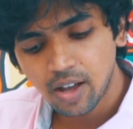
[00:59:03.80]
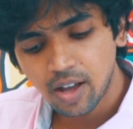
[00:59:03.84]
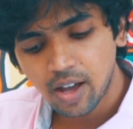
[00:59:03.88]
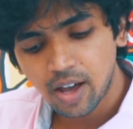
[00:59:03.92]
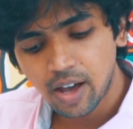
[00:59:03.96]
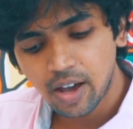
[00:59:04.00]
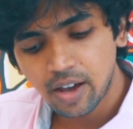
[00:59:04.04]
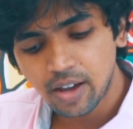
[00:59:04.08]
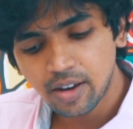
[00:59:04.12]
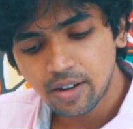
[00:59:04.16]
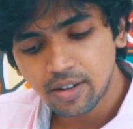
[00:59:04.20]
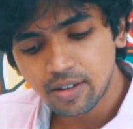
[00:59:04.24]

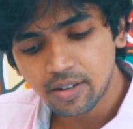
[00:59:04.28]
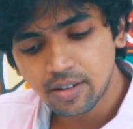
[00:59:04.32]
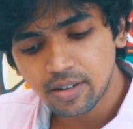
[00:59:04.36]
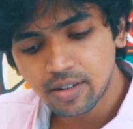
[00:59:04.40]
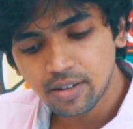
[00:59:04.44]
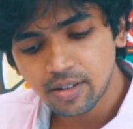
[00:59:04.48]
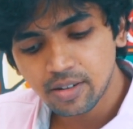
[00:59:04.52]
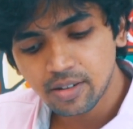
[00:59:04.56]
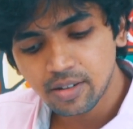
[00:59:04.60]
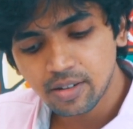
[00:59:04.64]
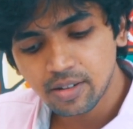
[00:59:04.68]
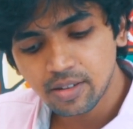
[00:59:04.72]

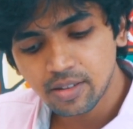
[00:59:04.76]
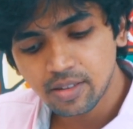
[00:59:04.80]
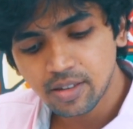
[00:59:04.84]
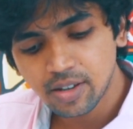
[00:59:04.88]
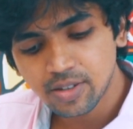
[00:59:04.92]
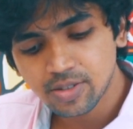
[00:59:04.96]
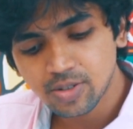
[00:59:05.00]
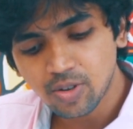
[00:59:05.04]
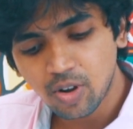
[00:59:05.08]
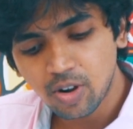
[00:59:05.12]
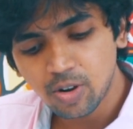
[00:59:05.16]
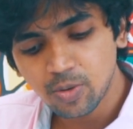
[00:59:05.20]
And
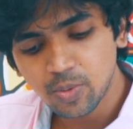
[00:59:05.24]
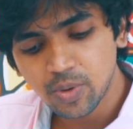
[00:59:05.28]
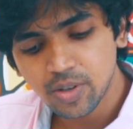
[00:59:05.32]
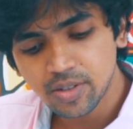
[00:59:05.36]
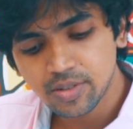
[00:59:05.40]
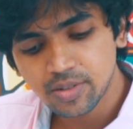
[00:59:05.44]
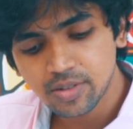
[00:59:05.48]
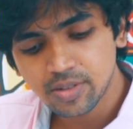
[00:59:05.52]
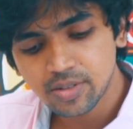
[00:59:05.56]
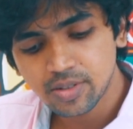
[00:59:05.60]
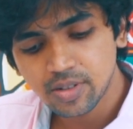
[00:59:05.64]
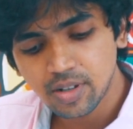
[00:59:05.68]
there's
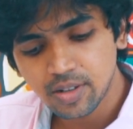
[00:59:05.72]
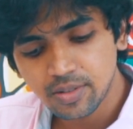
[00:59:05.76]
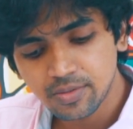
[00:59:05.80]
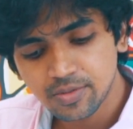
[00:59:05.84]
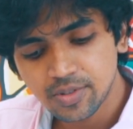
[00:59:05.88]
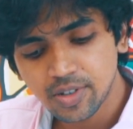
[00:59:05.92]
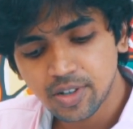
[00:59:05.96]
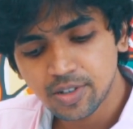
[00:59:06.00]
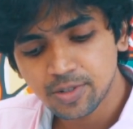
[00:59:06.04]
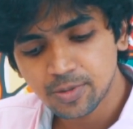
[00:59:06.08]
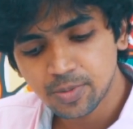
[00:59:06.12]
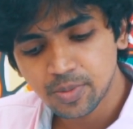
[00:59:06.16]
always a
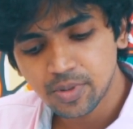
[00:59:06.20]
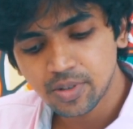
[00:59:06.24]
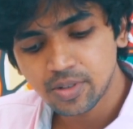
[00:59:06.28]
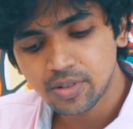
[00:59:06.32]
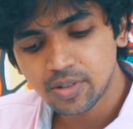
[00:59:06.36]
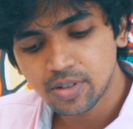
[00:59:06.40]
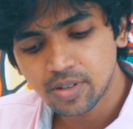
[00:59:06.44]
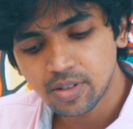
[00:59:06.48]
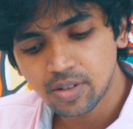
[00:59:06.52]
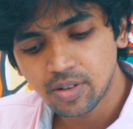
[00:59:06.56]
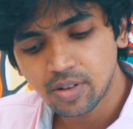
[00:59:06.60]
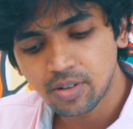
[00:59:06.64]

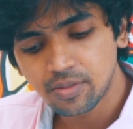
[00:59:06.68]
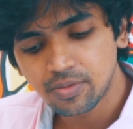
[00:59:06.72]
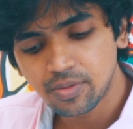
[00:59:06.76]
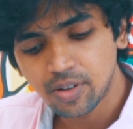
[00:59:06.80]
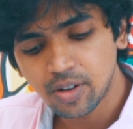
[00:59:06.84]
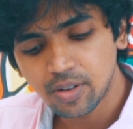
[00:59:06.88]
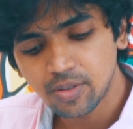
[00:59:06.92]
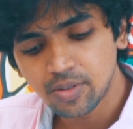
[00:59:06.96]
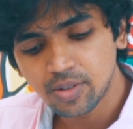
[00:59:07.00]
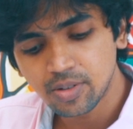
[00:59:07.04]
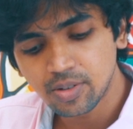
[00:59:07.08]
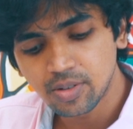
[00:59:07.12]
self-judgment of
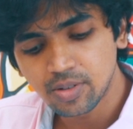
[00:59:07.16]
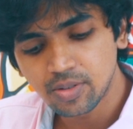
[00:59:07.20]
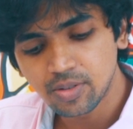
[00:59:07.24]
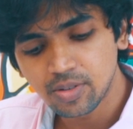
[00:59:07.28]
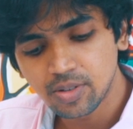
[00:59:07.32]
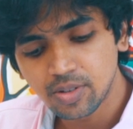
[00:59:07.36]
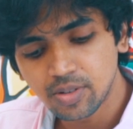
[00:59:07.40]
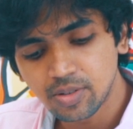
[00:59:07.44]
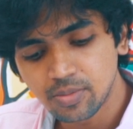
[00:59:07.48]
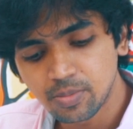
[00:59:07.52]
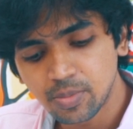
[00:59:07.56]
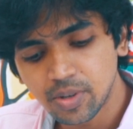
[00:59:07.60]
how you'll know
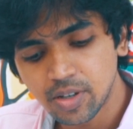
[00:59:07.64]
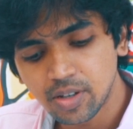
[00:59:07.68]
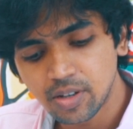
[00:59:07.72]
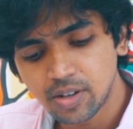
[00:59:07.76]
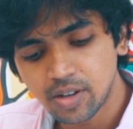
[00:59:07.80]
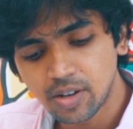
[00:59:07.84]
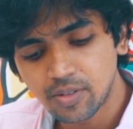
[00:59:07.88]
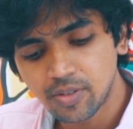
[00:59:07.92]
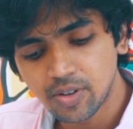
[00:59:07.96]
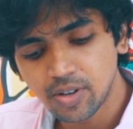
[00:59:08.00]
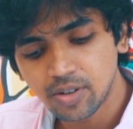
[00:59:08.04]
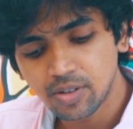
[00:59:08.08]
you'll be
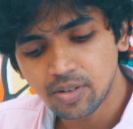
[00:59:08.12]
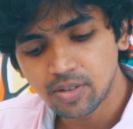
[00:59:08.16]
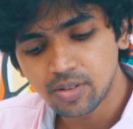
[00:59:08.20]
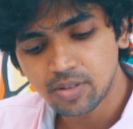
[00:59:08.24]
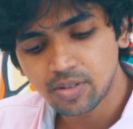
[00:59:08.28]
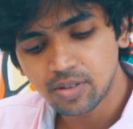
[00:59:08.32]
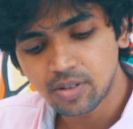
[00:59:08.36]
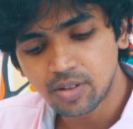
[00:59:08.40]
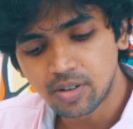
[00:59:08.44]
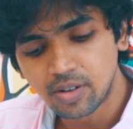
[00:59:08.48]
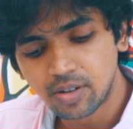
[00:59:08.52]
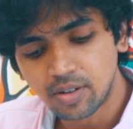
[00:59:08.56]
never.
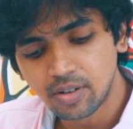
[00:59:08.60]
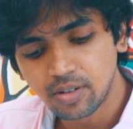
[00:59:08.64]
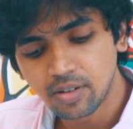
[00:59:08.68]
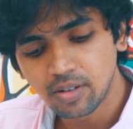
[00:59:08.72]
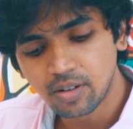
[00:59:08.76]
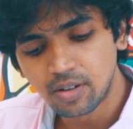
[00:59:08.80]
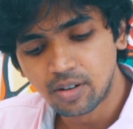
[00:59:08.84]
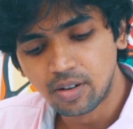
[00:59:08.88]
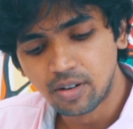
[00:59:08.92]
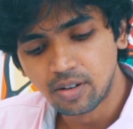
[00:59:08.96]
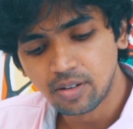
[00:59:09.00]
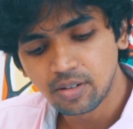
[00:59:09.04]

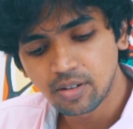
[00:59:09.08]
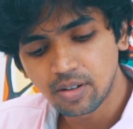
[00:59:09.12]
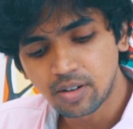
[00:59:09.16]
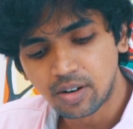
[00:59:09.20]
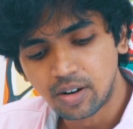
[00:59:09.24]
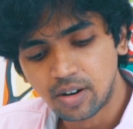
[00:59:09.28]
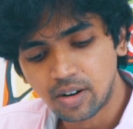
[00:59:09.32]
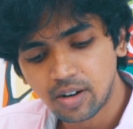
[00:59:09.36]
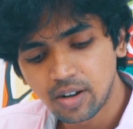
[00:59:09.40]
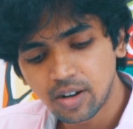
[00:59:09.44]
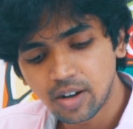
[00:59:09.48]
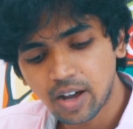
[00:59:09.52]

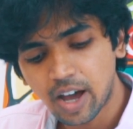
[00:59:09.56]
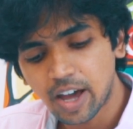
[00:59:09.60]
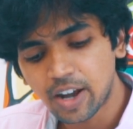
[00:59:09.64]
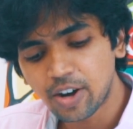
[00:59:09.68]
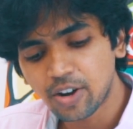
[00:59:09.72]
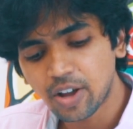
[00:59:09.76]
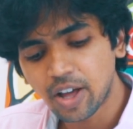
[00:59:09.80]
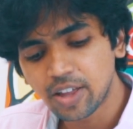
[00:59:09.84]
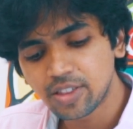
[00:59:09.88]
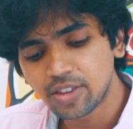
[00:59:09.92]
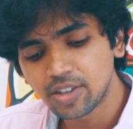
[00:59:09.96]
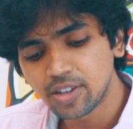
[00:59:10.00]
I
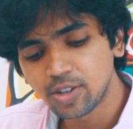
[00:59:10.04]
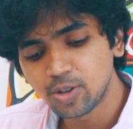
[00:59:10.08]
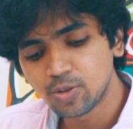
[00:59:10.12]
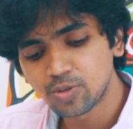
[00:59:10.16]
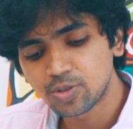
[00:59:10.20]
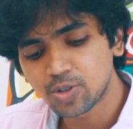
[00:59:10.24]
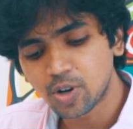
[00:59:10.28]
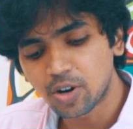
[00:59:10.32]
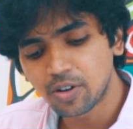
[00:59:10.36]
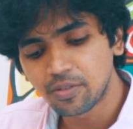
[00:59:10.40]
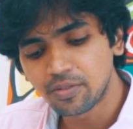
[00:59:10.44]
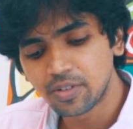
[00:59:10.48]
don't know. I think you
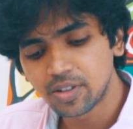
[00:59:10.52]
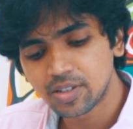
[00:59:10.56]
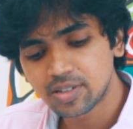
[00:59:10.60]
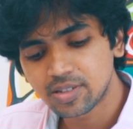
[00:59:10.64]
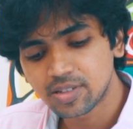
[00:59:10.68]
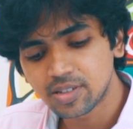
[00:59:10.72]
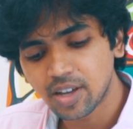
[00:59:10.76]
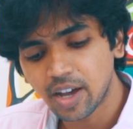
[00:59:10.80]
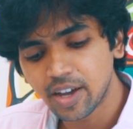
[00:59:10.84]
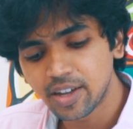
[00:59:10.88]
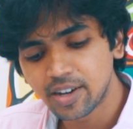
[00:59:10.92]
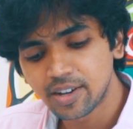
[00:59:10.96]
sort of
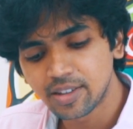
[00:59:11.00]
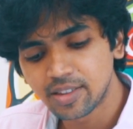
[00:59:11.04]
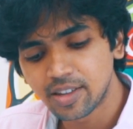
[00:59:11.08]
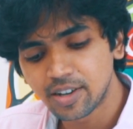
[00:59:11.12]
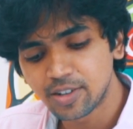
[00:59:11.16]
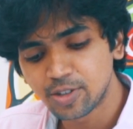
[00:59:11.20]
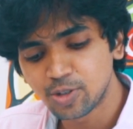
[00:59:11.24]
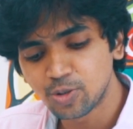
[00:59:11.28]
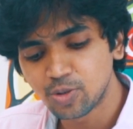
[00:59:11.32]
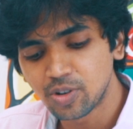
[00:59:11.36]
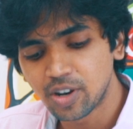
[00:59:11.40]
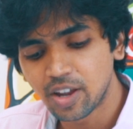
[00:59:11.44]
decided
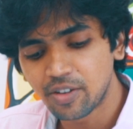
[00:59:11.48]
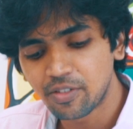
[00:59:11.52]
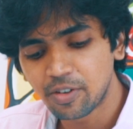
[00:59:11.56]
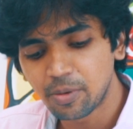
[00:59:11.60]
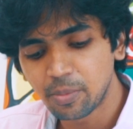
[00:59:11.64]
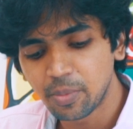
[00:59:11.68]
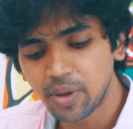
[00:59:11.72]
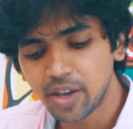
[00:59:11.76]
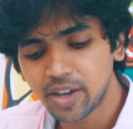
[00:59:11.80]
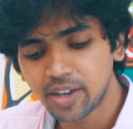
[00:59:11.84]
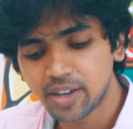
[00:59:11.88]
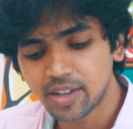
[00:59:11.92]
that you'll never
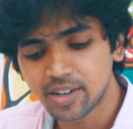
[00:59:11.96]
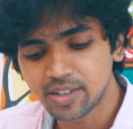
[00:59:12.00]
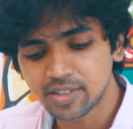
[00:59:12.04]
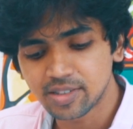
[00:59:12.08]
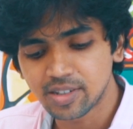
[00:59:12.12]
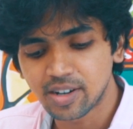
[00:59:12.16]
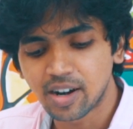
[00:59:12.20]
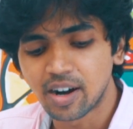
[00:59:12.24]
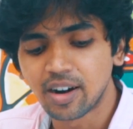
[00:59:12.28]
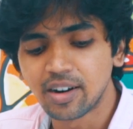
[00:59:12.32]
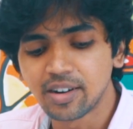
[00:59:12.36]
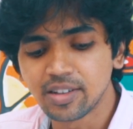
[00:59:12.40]
make it as
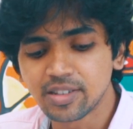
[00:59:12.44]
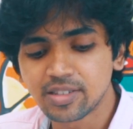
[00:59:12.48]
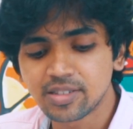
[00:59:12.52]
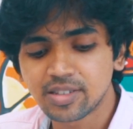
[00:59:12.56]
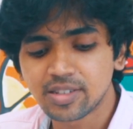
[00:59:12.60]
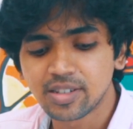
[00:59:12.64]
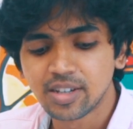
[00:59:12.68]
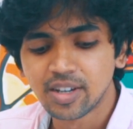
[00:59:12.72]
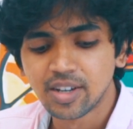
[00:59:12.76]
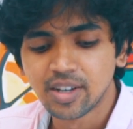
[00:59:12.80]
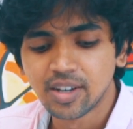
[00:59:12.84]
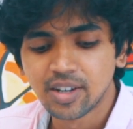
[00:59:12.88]
an
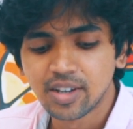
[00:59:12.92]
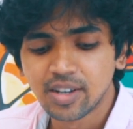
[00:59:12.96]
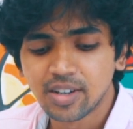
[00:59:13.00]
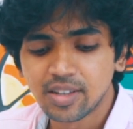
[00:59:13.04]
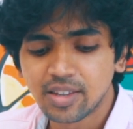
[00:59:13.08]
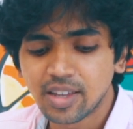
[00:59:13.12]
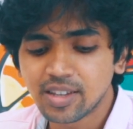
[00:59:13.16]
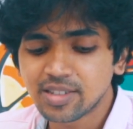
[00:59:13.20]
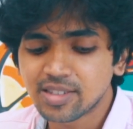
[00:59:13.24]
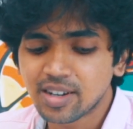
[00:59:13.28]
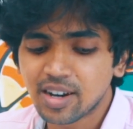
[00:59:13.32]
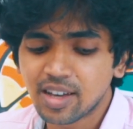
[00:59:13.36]
artist.
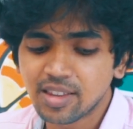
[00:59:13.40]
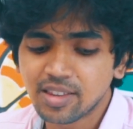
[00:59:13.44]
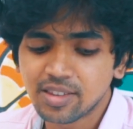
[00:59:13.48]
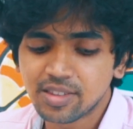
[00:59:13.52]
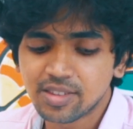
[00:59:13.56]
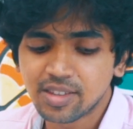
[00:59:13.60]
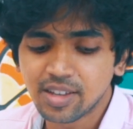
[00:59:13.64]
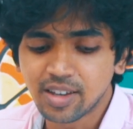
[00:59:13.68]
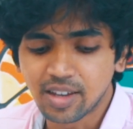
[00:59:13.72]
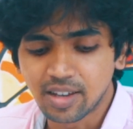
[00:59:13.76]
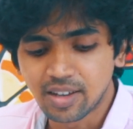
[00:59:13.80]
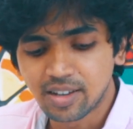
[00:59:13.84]
That's another
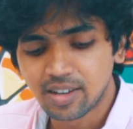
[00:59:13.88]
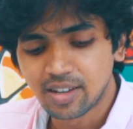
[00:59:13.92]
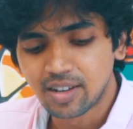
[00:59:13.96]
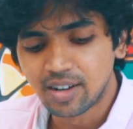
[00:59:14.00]
thing.